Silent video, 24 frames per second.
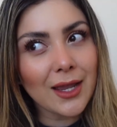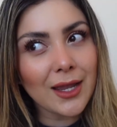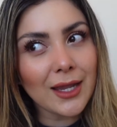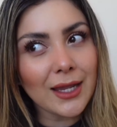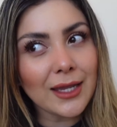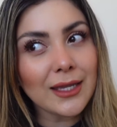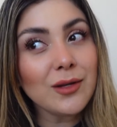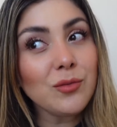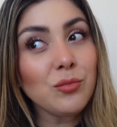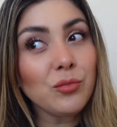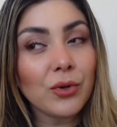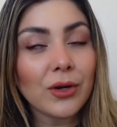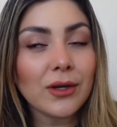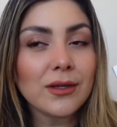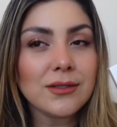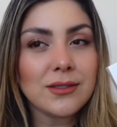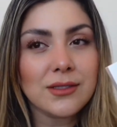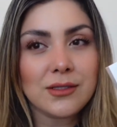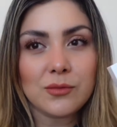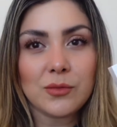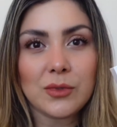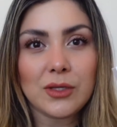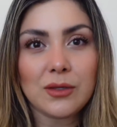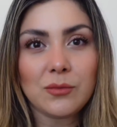it
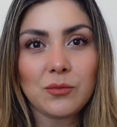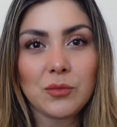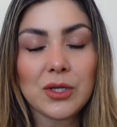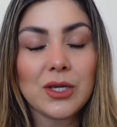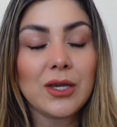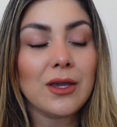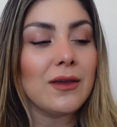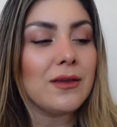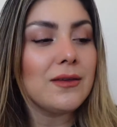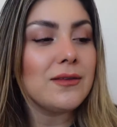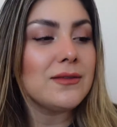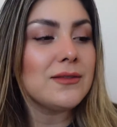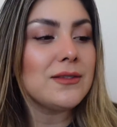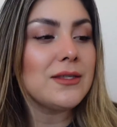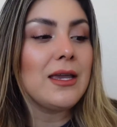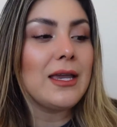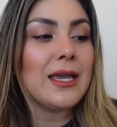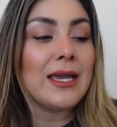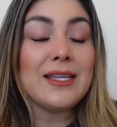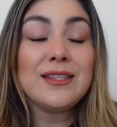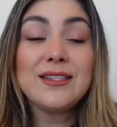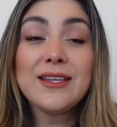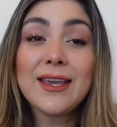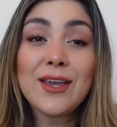impressed me because
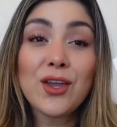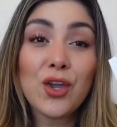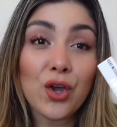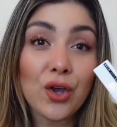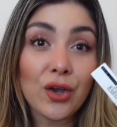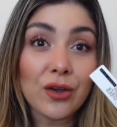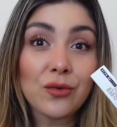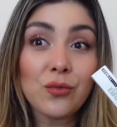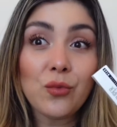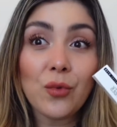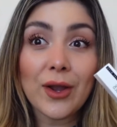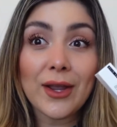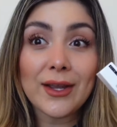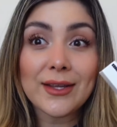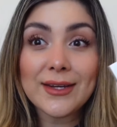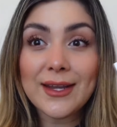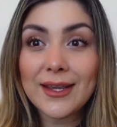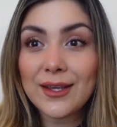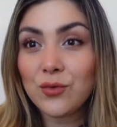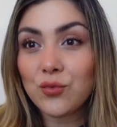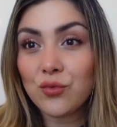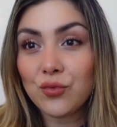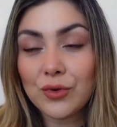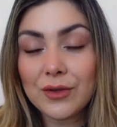it's a good one.
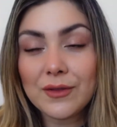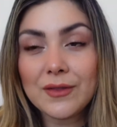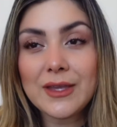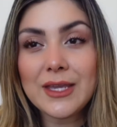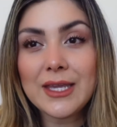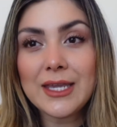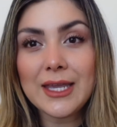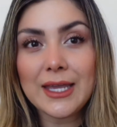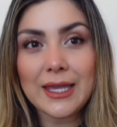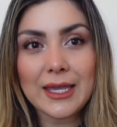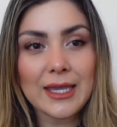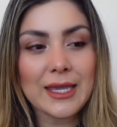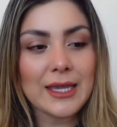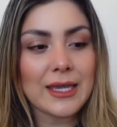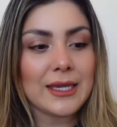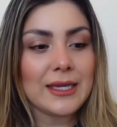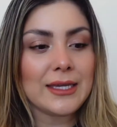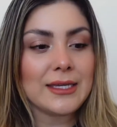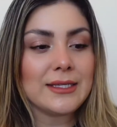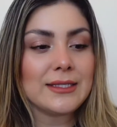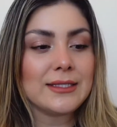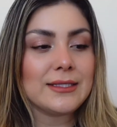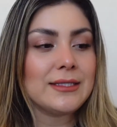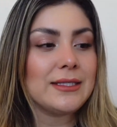It really
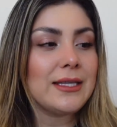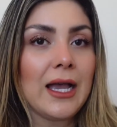is.